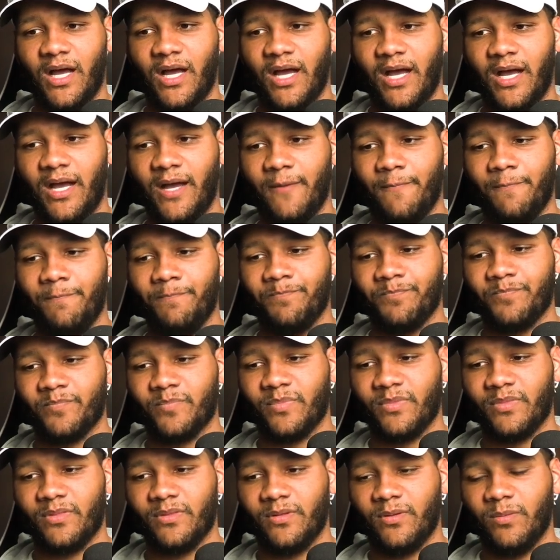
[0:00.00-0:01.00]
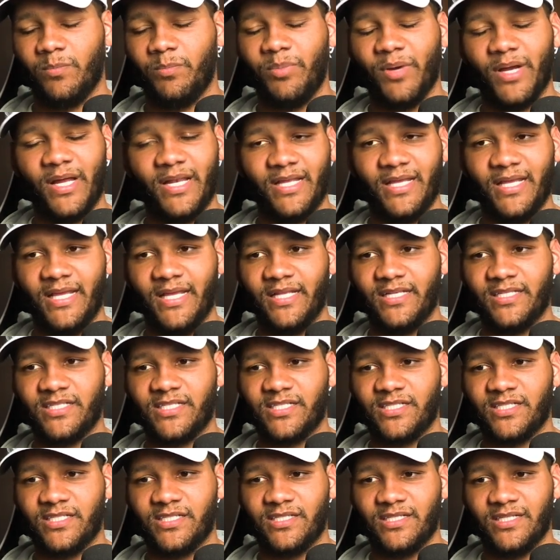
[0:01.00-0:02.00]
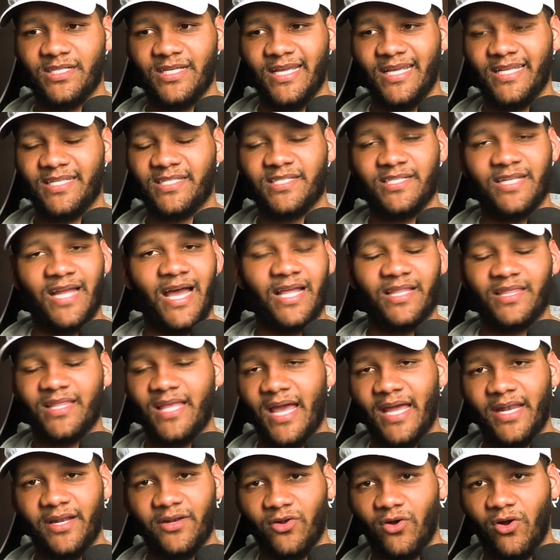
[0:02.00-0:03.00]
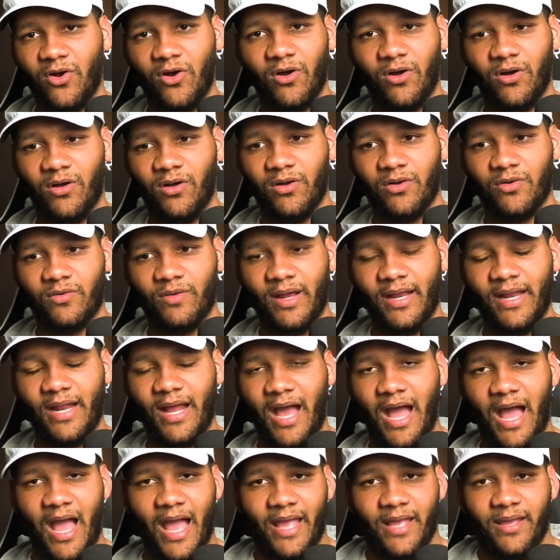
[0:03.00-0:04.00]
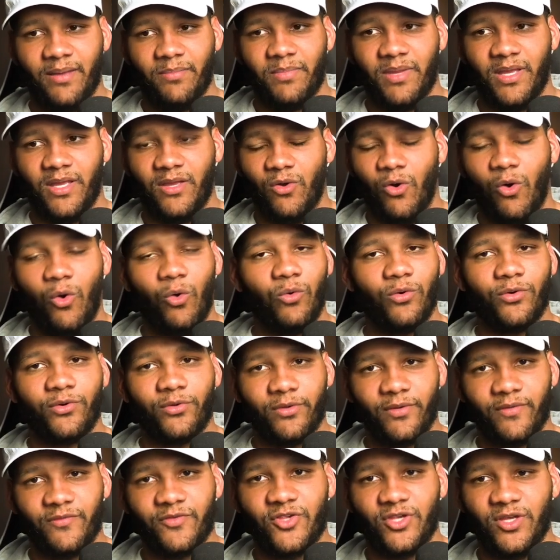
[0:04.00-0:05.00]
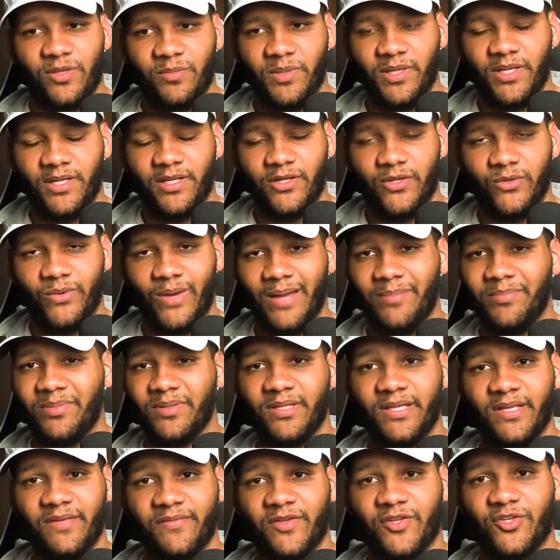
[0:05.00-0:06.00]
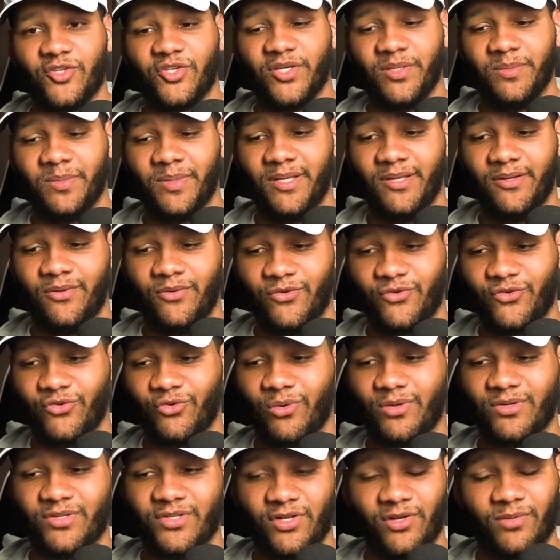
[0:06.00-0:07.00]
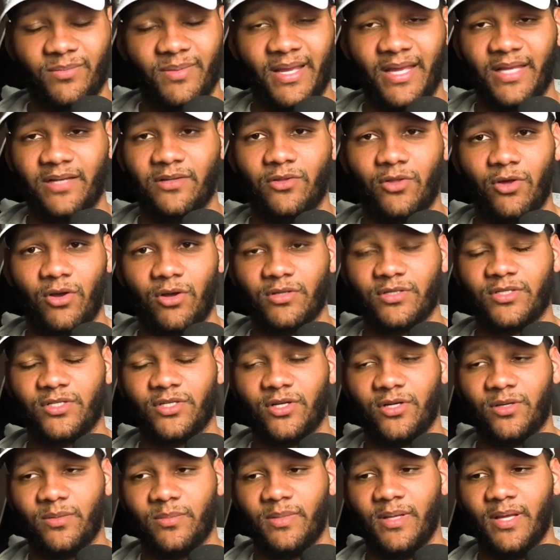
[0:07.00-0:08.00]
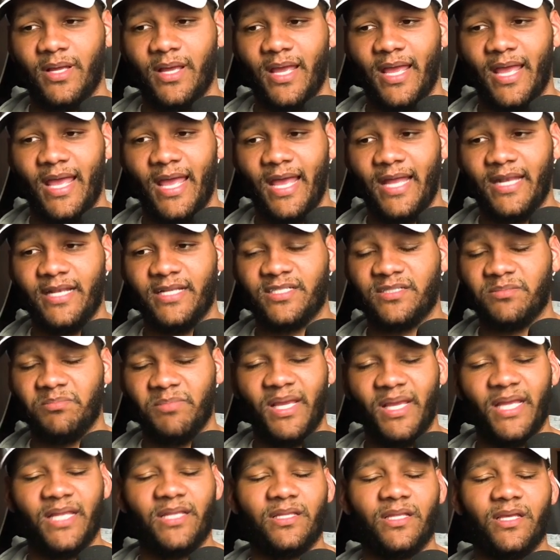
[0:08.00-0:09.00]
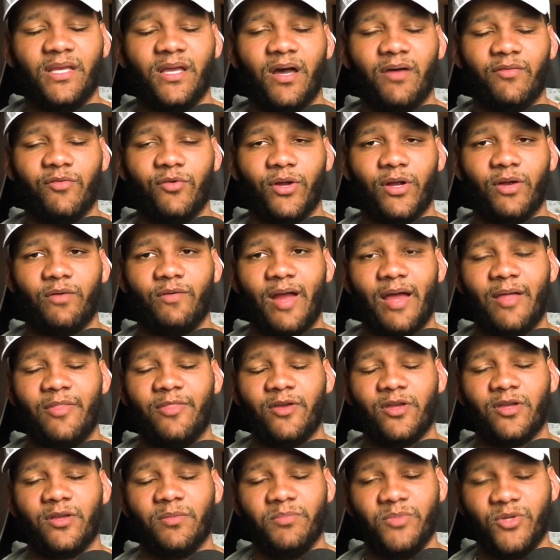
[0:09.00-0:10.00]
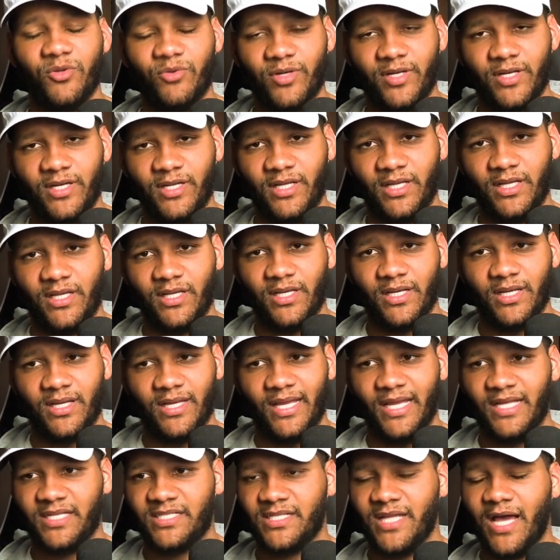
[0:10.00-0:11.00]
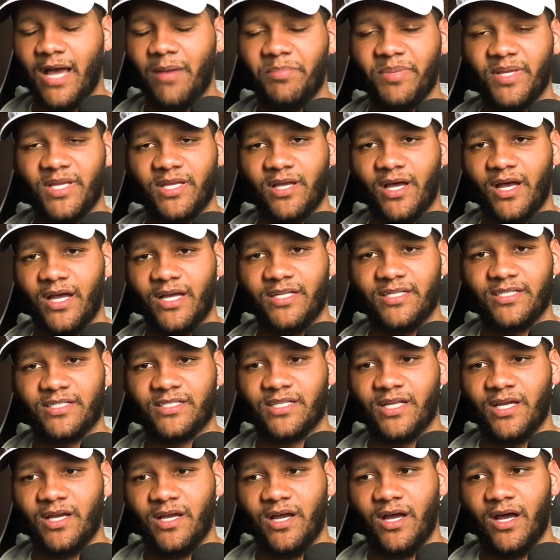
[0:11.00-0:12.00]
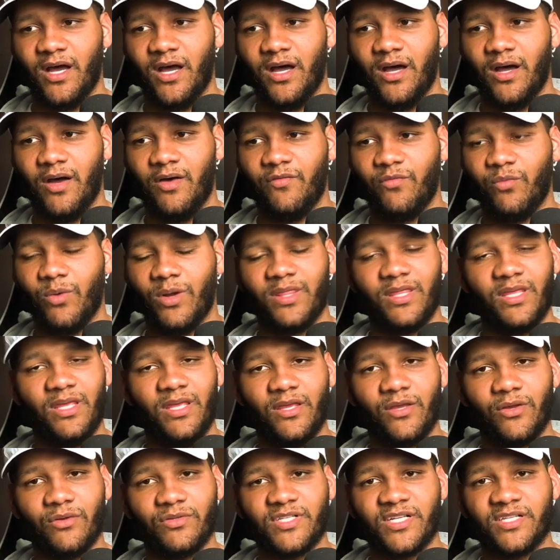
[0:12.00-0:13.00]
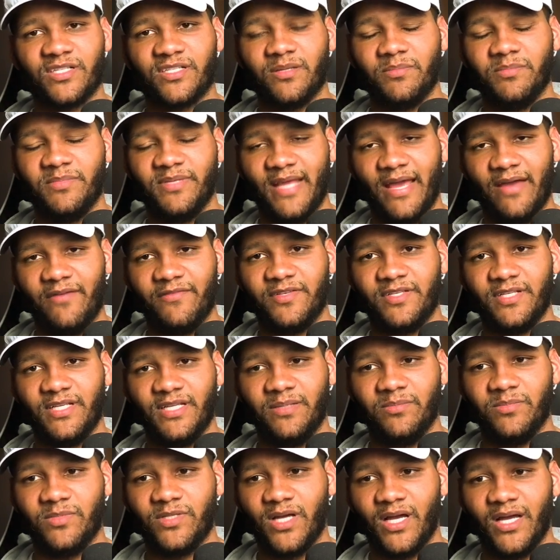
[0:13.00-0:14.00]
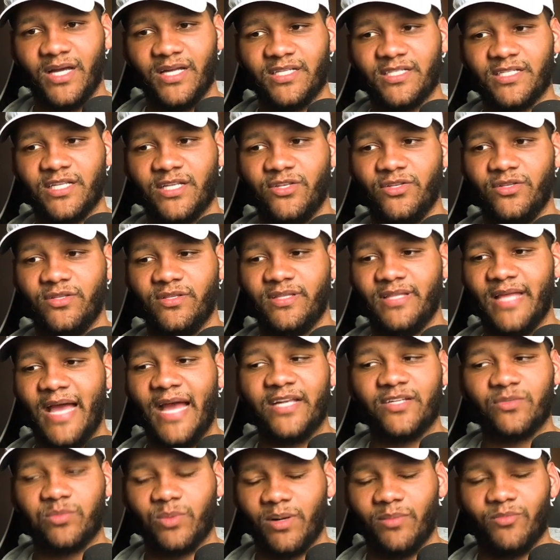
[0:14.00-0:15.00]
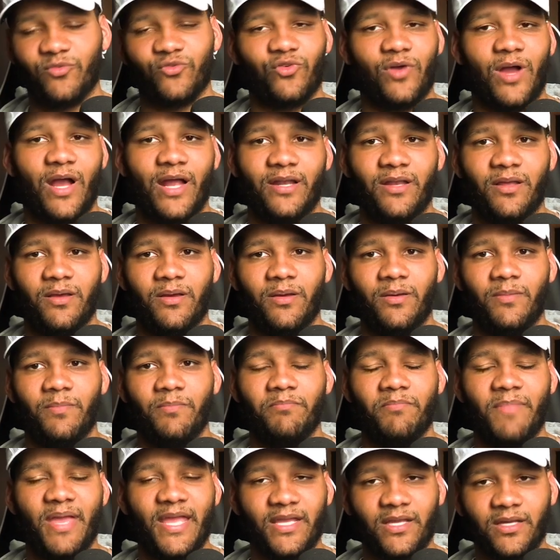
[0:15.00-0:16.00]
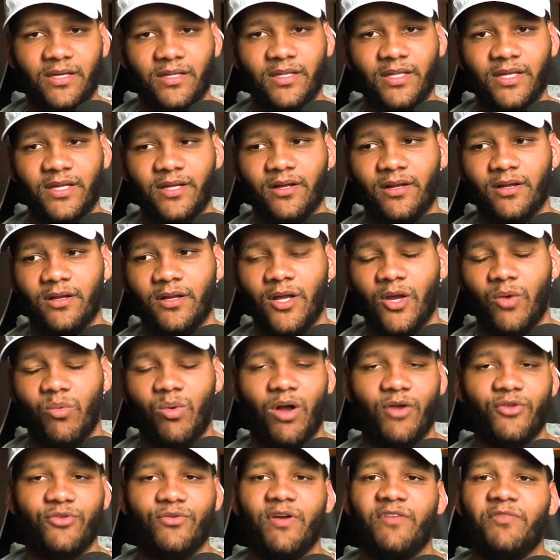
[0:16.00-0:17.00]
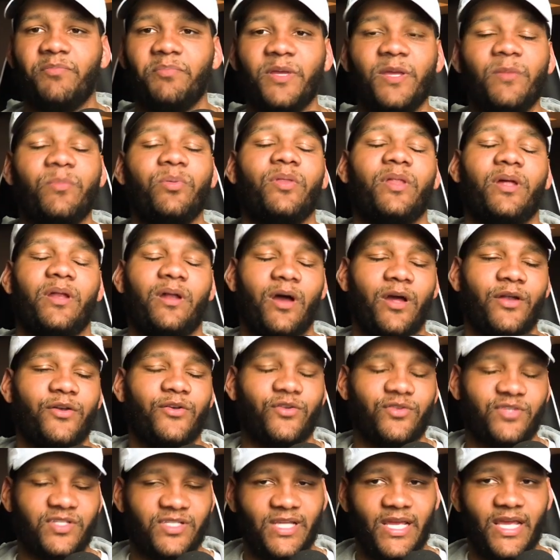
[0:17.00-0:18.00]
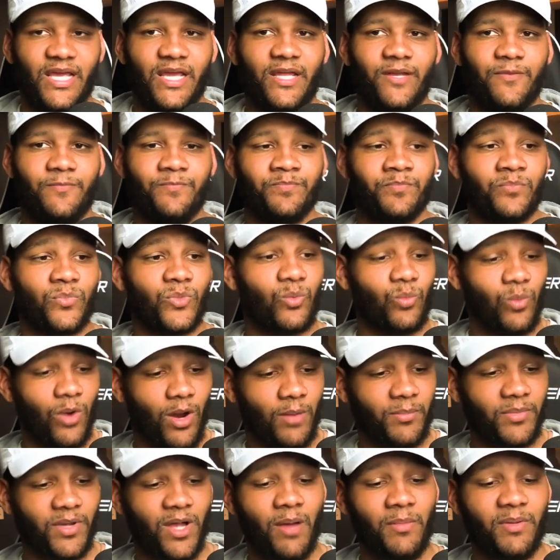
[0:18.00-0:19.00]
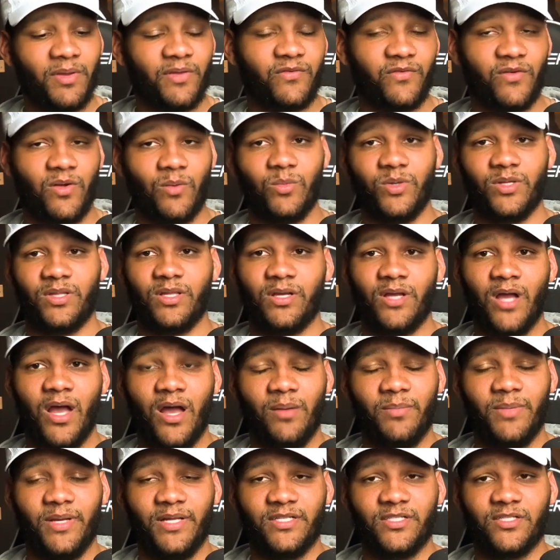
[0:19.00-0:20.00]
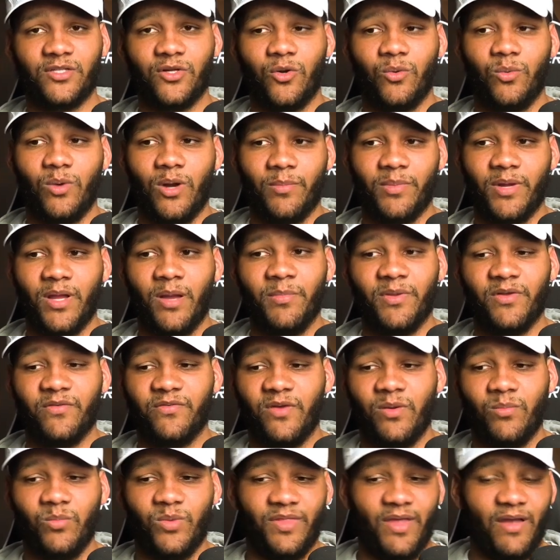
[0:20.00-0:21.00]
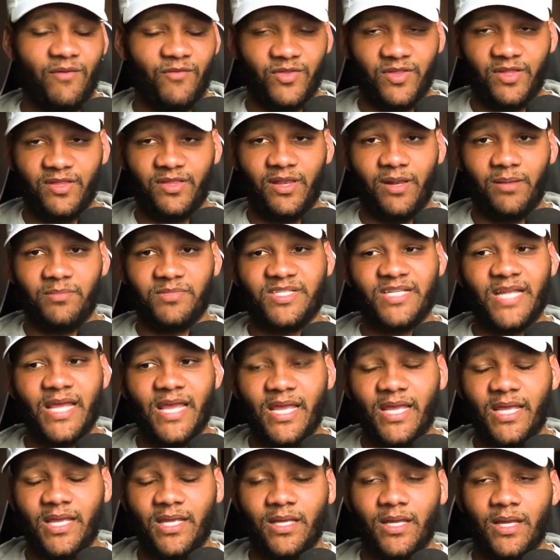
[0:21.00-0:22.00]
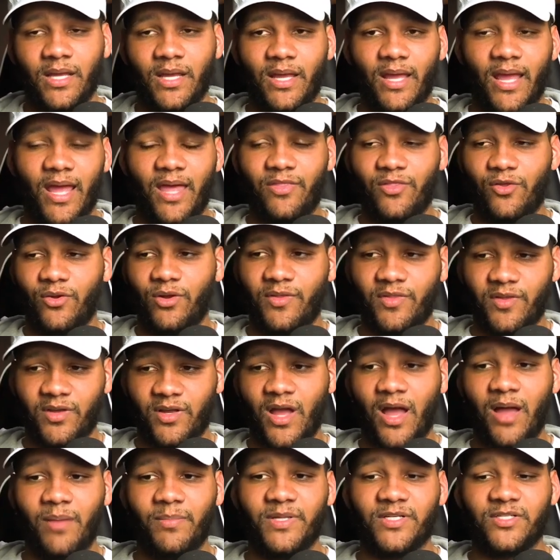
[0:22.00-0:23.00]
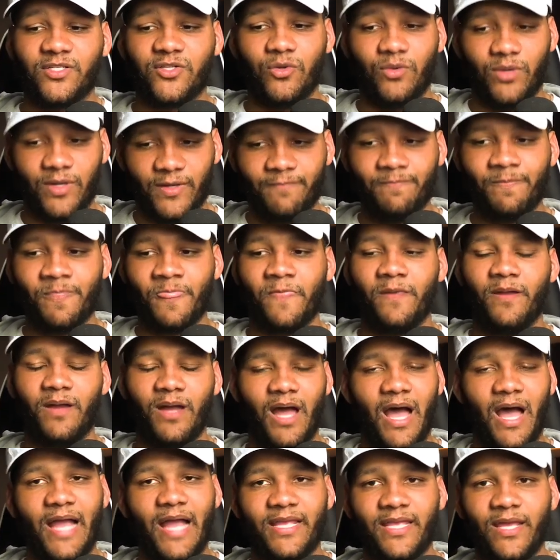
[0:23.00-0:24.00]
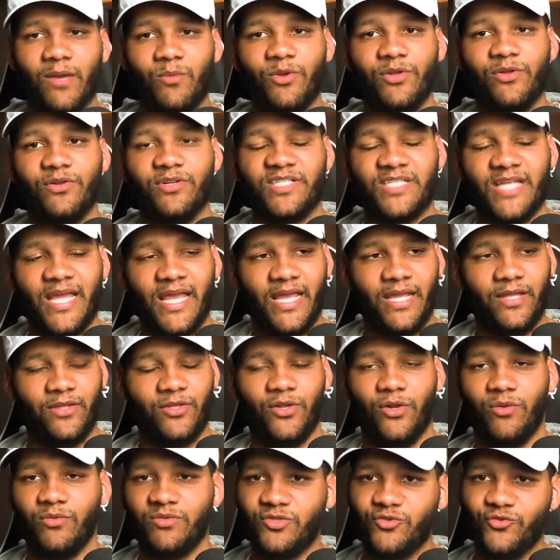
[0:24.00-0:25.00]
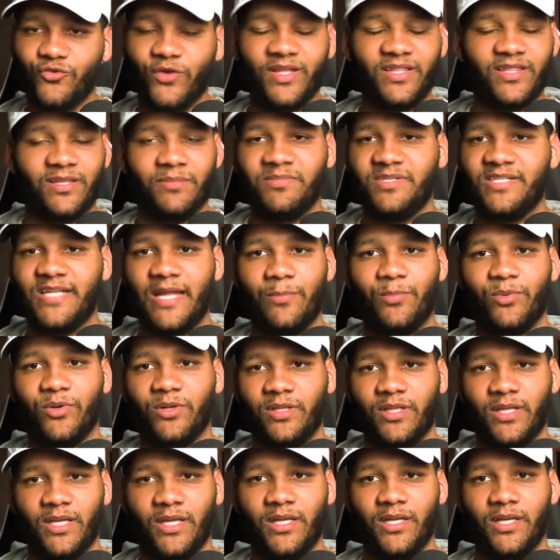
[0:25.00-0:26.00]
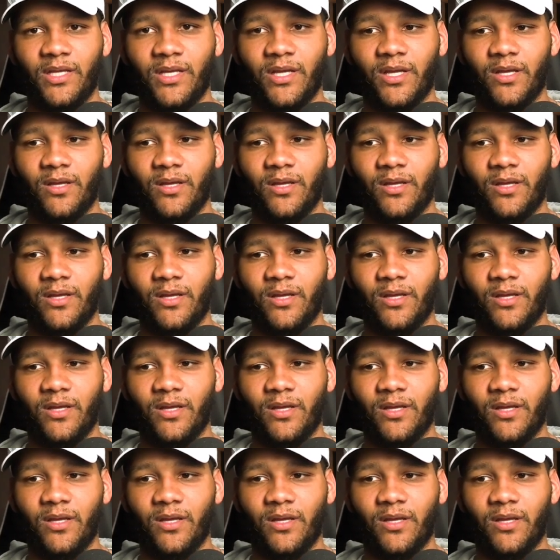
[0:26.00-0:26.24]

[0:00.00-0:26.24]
Um, but it's, it's not that at all, right? I am a holder of Shiba Inu. I believe in Shiba Inu short-term and long-term, and it's mainly hovering around the community. It's not because of what the ecosystem dev team does. And that's what I'm trying to make clear. While you have people that understand where I'm coming from with the comments, or where I'm coming from with everything that I'm saying, and they're in the comments going, I get what you're saying, you know, treat them separately.